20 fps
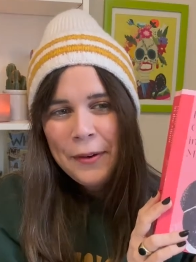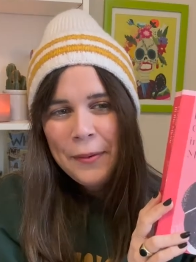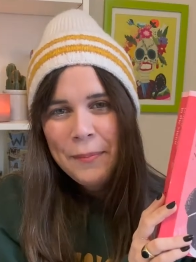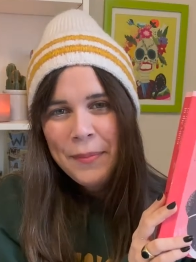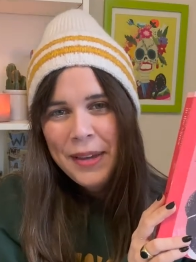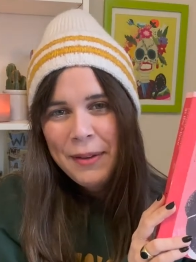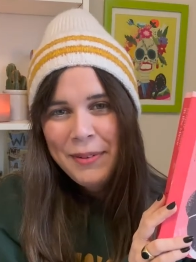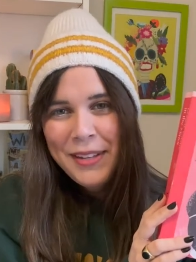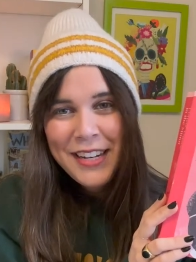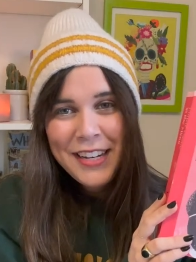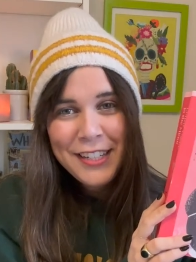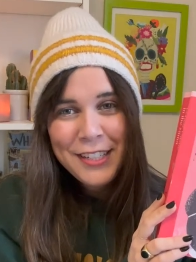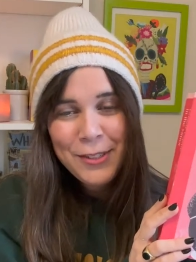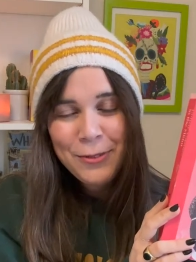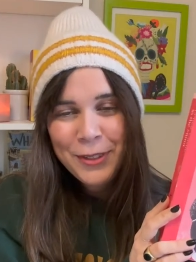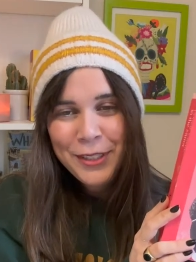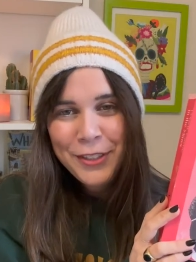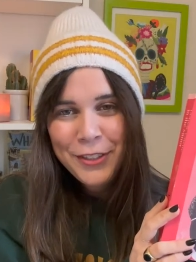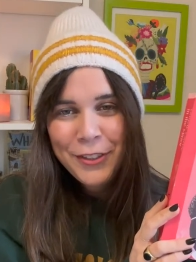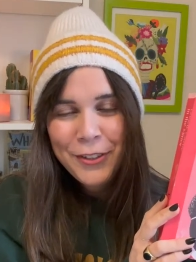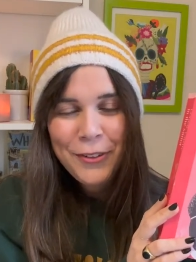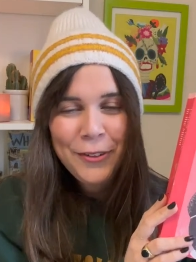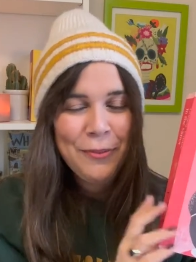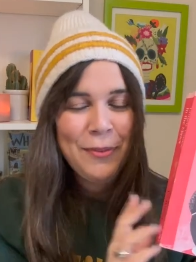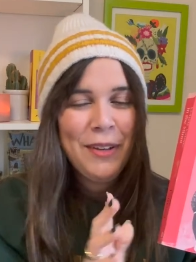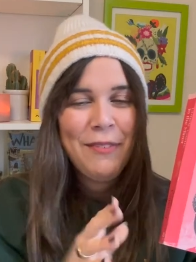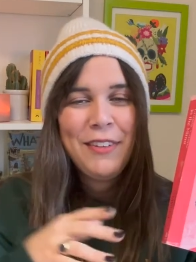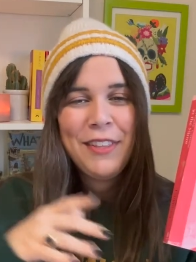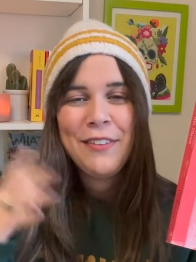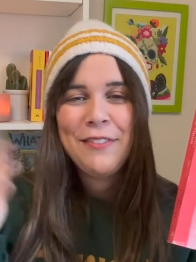maybe next winter or
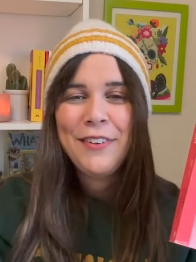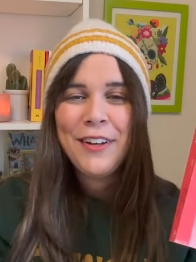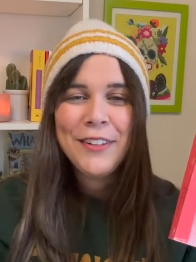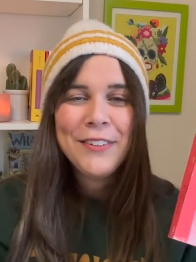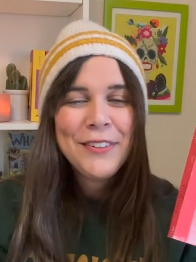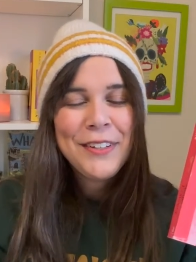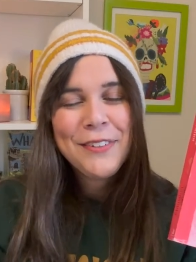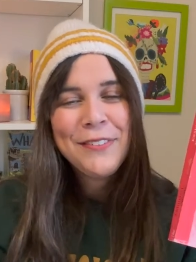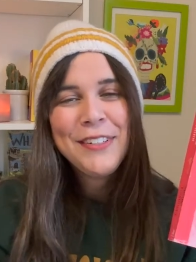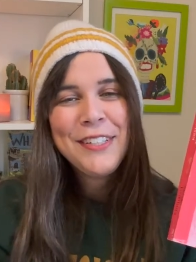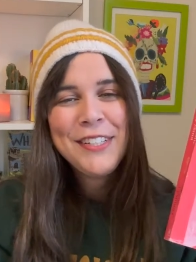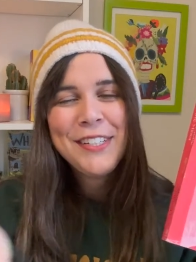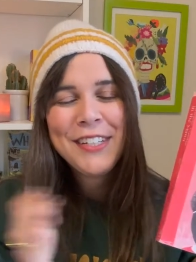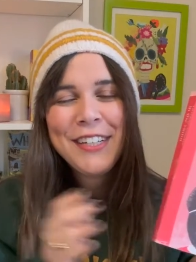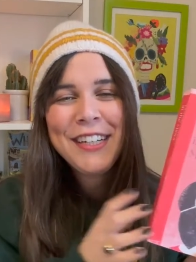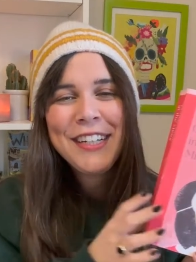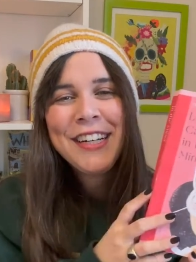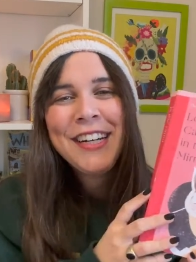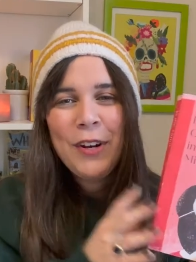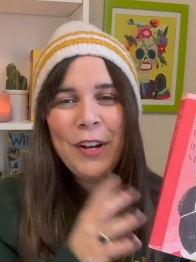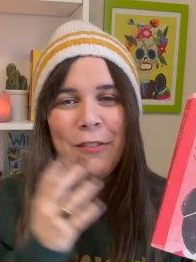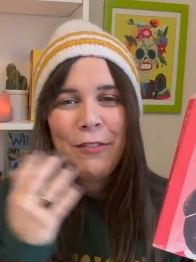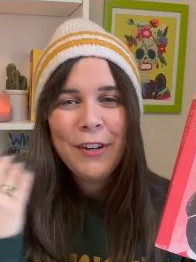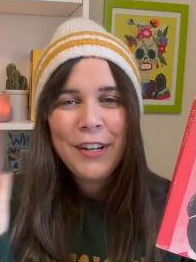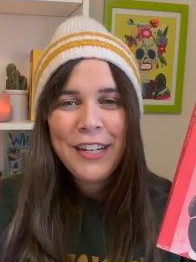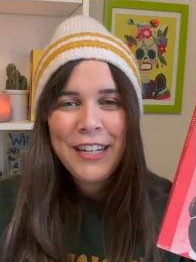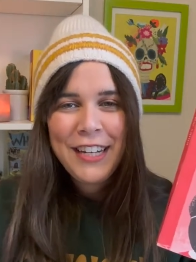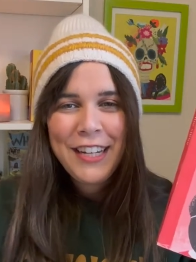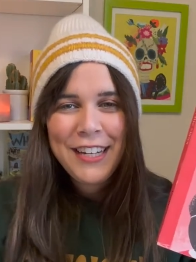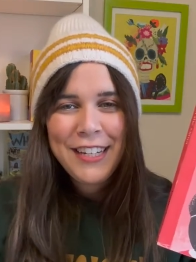maybe the following winter whenever I
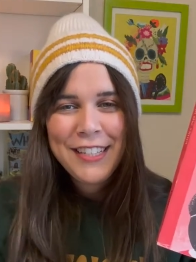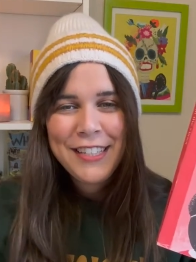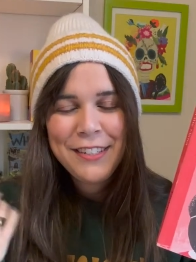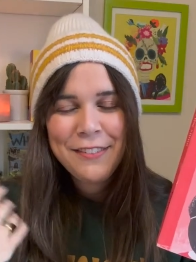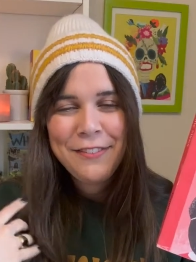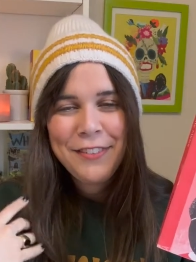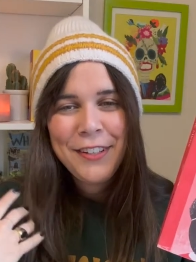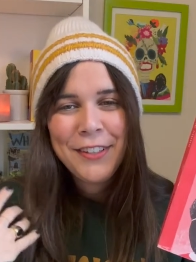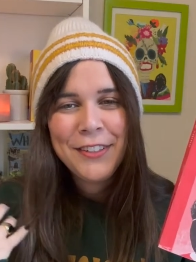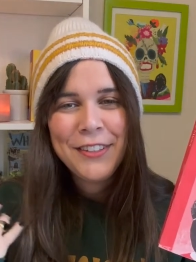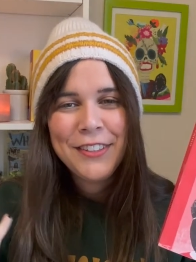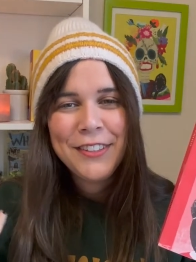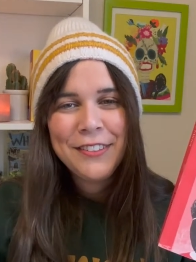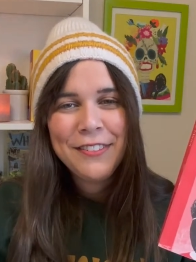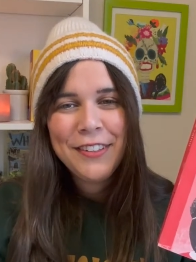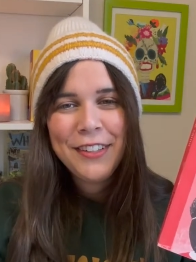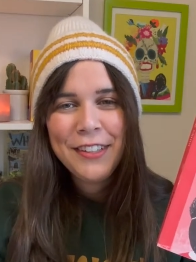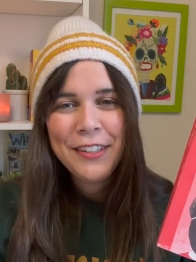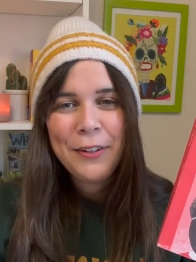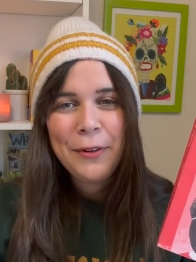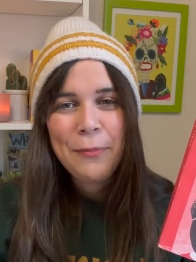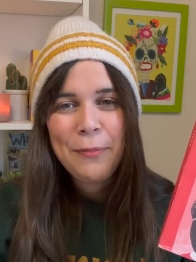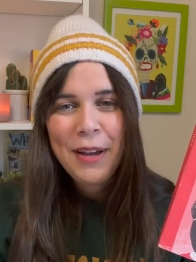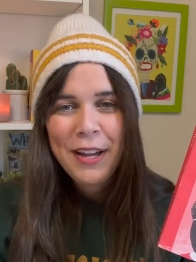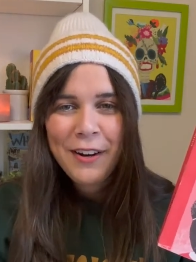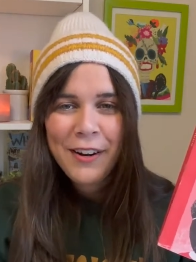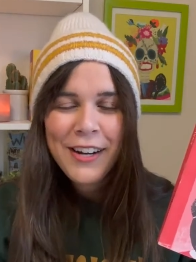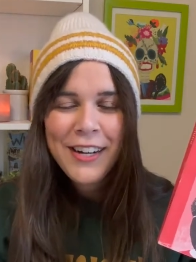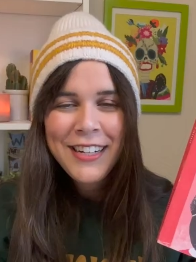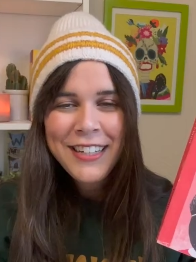need to feel a little
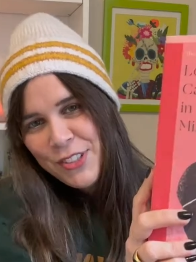better.